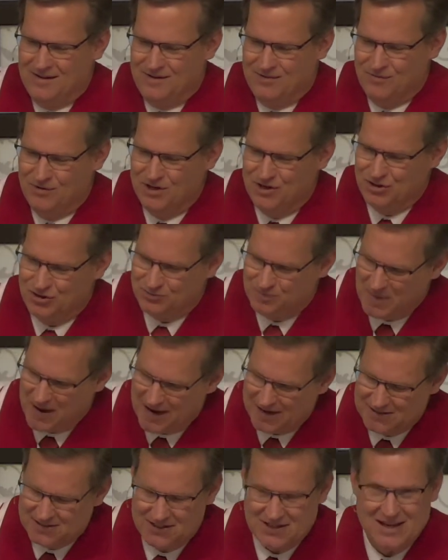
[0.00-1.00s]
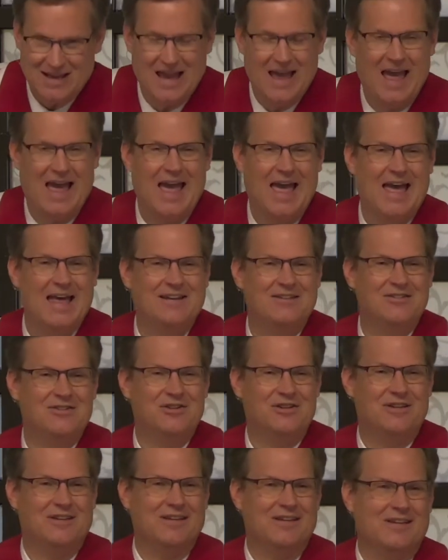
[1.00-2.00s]
Respect,
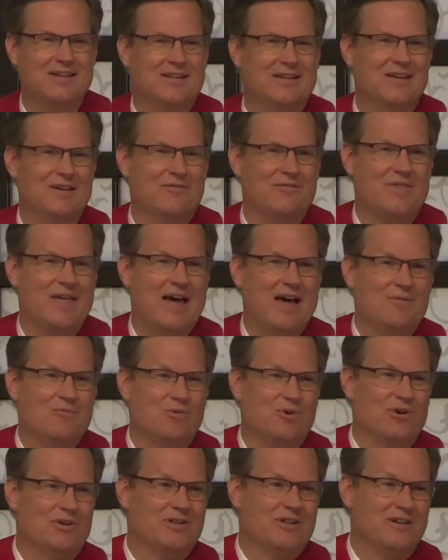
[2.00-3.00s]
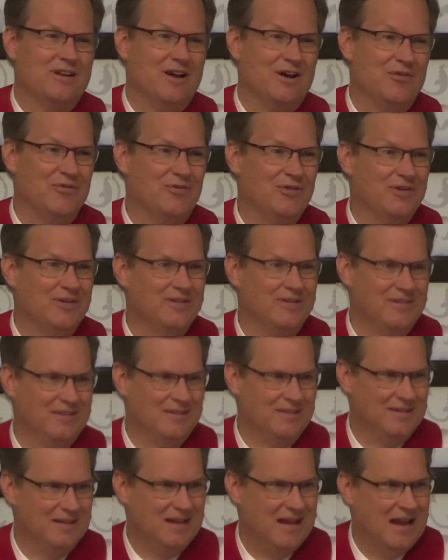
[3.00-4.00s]
and if that weren't enough,
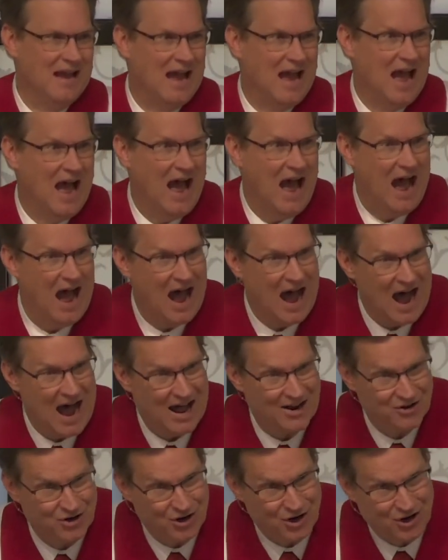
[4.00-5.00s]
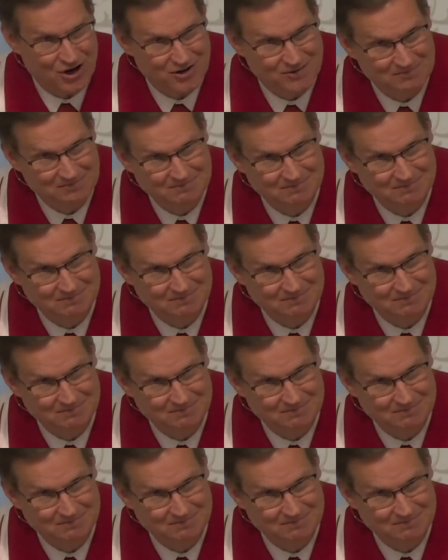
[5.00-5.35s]
honor